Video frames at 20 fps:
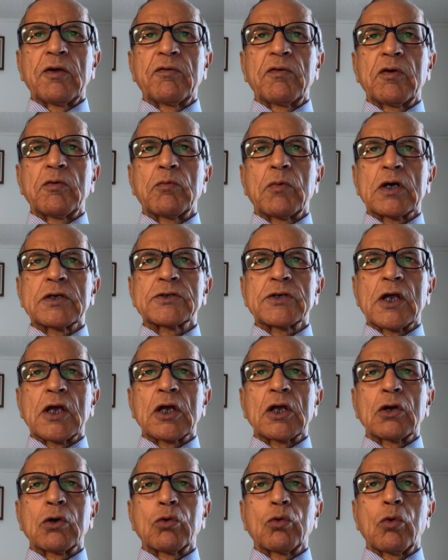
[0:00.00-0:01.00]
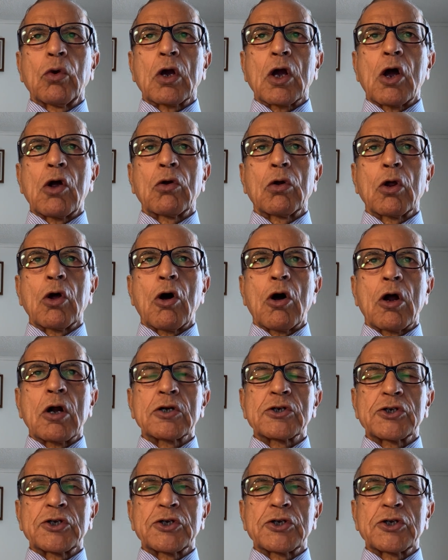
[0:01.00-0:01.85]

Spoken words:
we must take into account God's